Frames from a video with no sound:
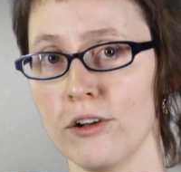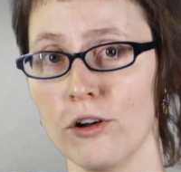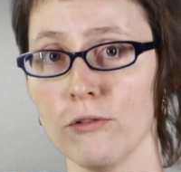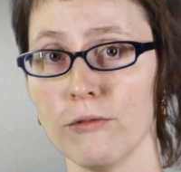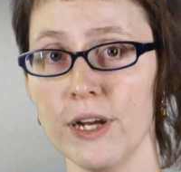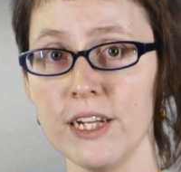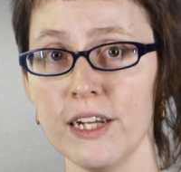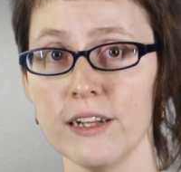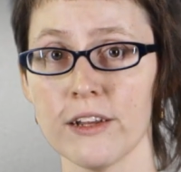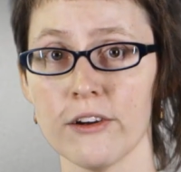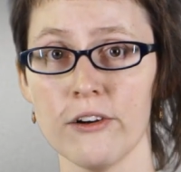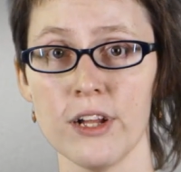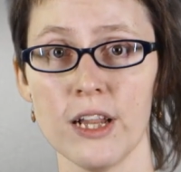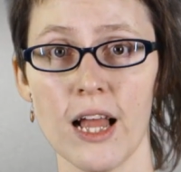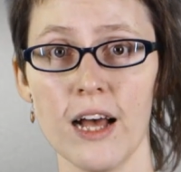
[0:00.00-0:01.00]
Already there
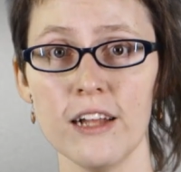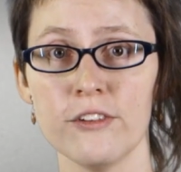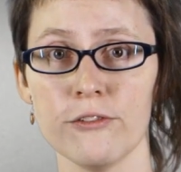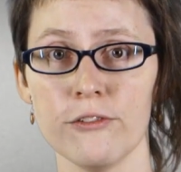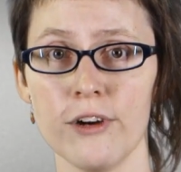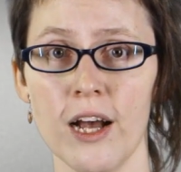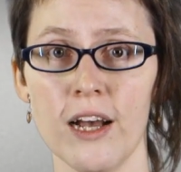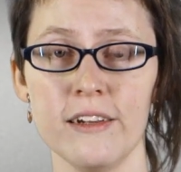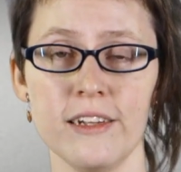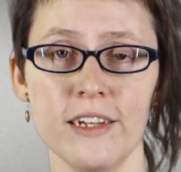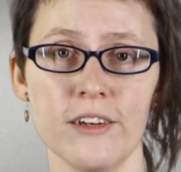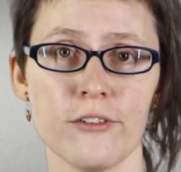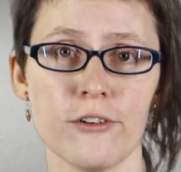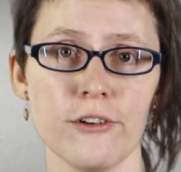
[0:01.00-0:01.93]
are a large variety of